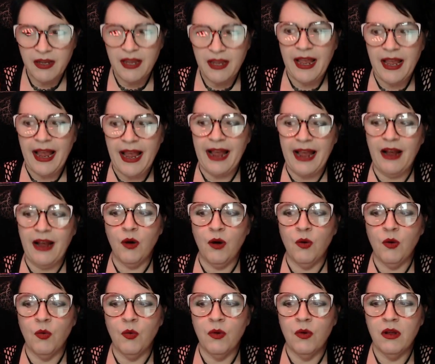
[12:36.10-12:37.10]

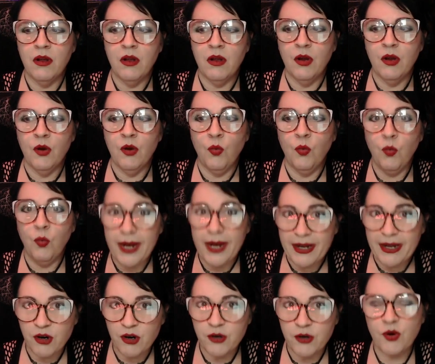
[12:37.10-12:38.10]
how
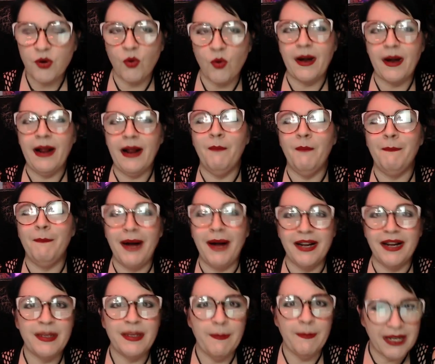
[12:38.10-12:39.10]
weird or how
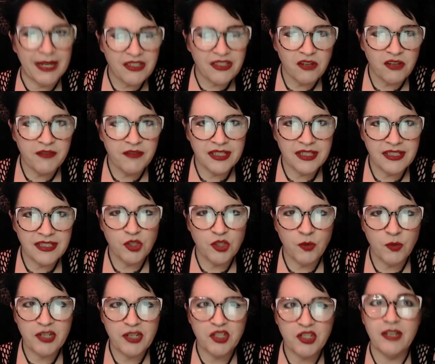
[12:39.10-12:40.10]
monumental the
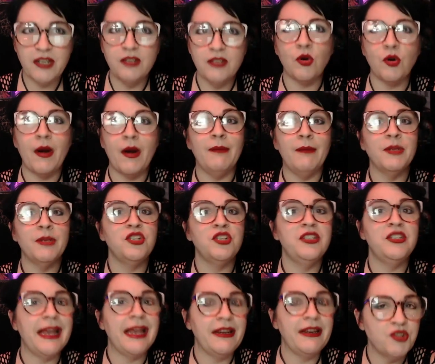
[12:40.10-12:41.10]
situation is or how
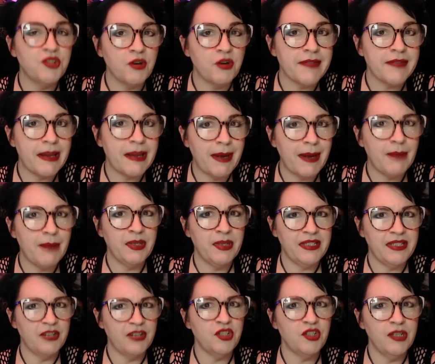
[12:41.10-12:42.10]
much danger they might
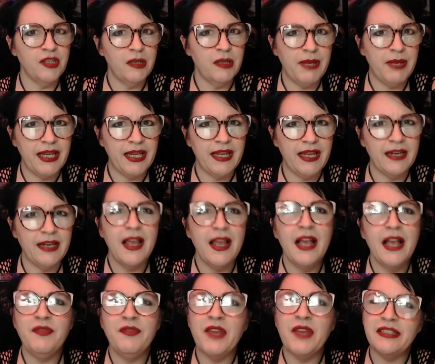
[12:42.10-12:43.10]
potentially be in.
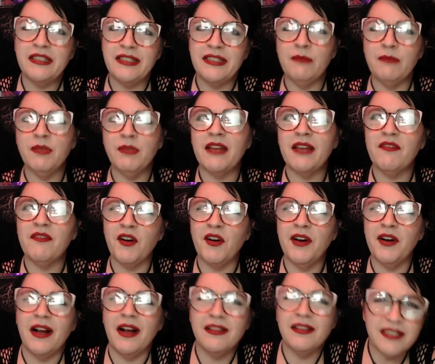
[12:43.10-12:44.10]
They seem, like,
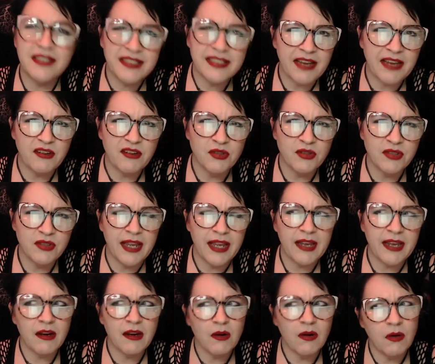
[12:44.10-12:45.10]
very unsettled,
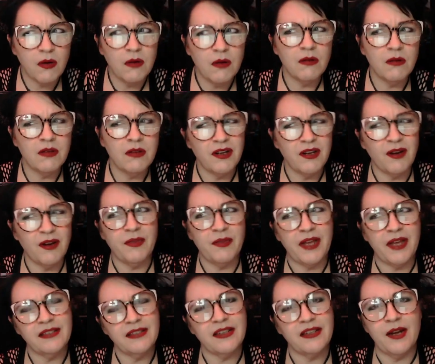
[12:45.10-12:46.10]
like, oh, you know,
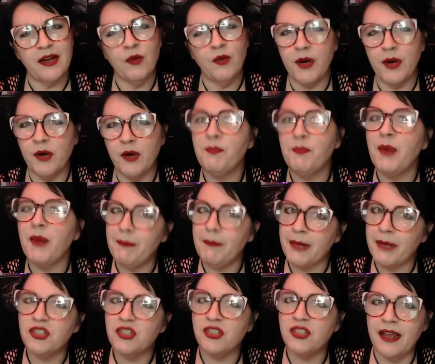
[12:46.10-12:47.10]
that's kind of weird. But
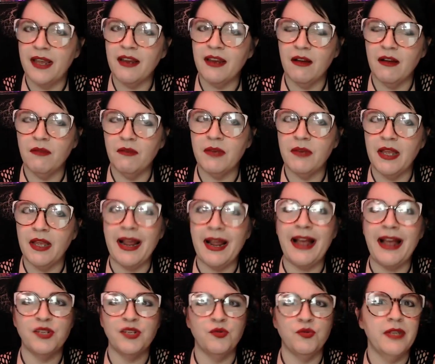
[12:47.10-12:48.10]
much like an
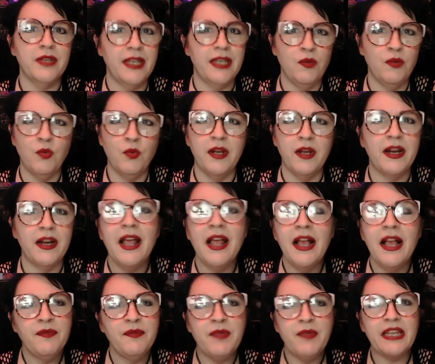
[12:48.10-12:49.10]
actual kid would,
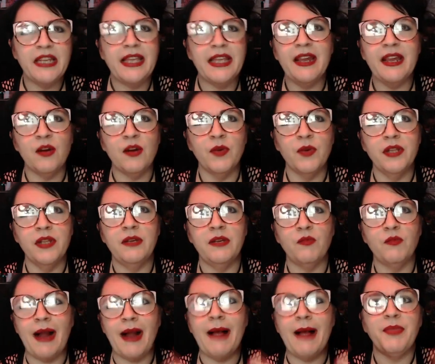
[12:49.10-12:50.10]
they can't really
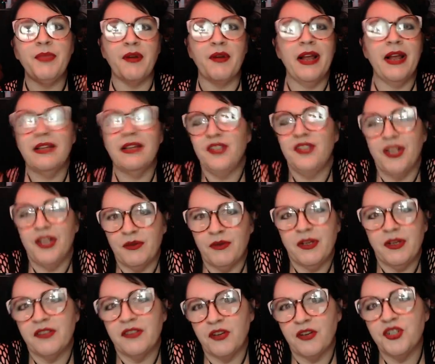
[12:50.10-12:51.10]
wrap their heads, you know,
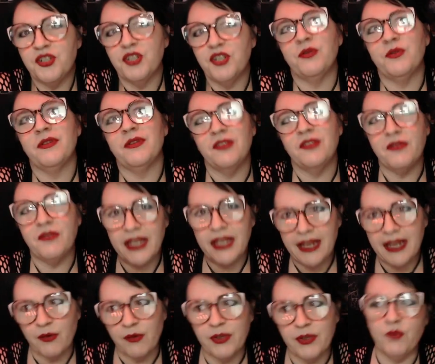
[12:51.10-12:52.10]
because they're children, so they
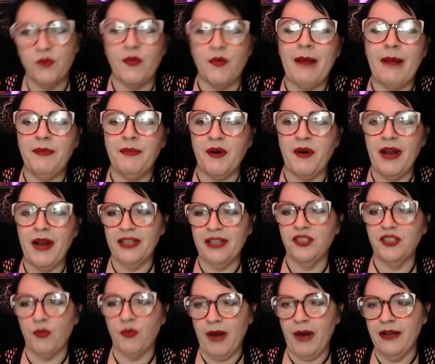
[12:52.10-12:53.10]
can't really wrap their
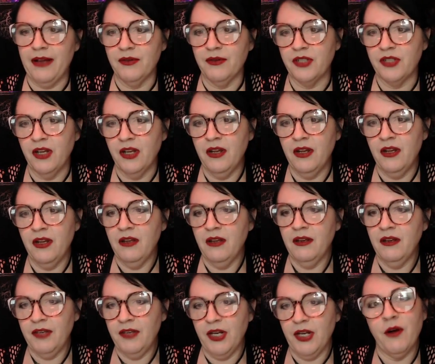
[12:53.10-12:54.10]
heads around,
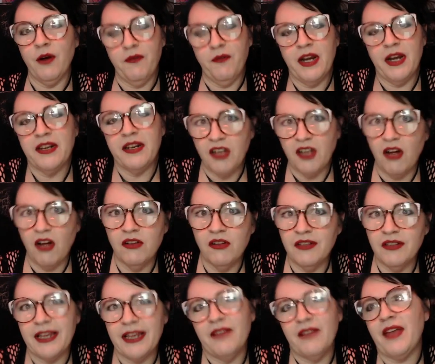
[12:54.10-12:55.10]
you know, if an adult,
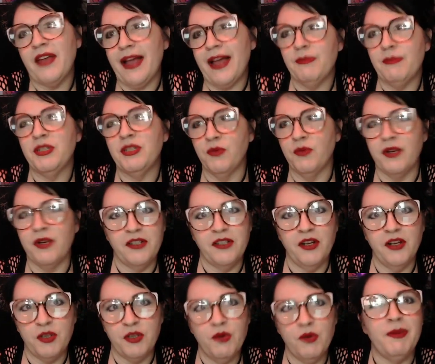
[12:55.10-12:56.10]
like, if that happened to an
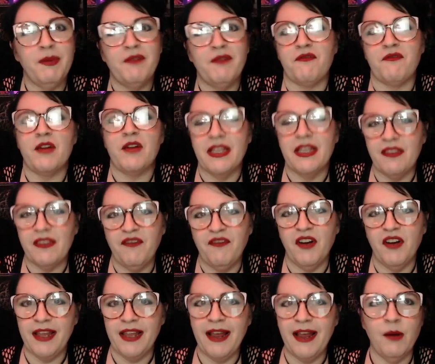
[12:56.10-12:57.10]
adult, you would be freaking the
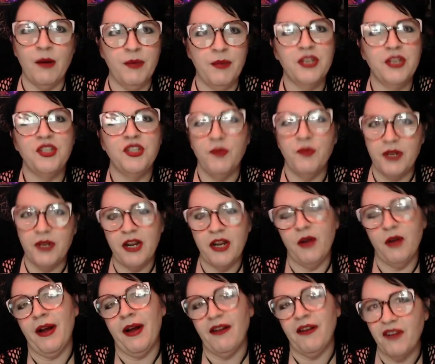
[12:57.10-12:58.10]
fuck out because you would
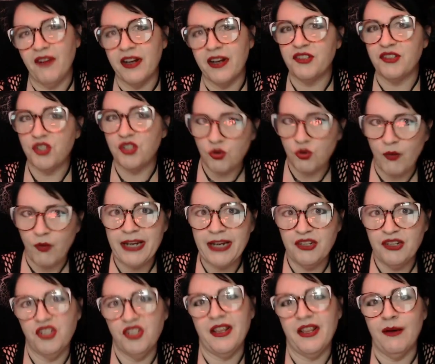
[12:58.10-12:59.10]
know how fucking
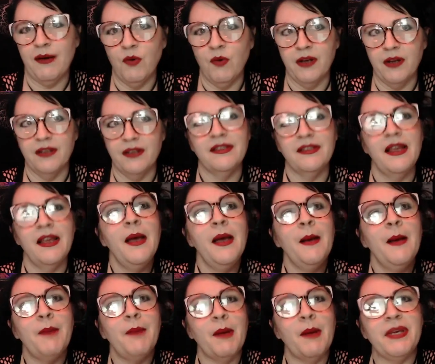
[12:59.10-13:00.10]
strange that was.
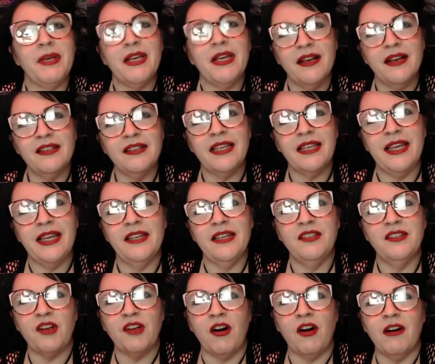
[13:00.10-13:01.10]
But because
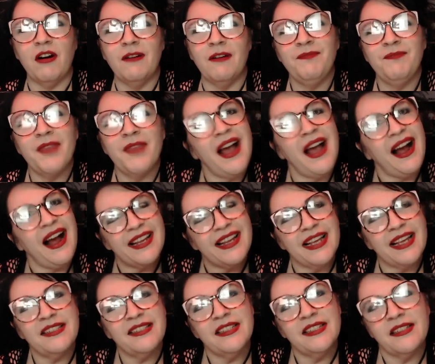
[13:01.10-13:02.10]
kids are, I
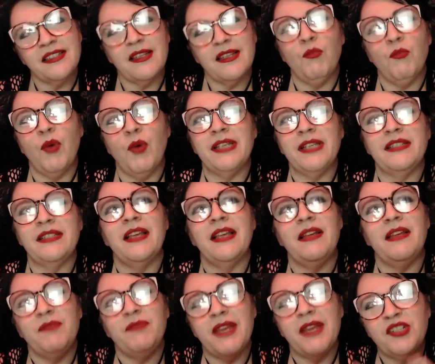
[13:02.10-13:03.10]
guess in some ways,
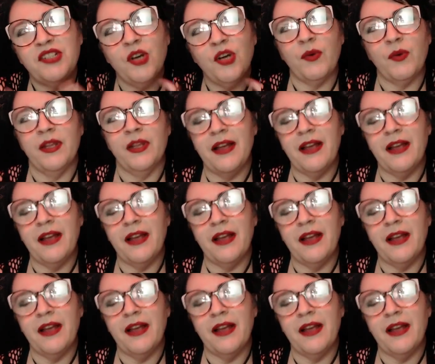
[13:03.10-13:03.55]
they don't really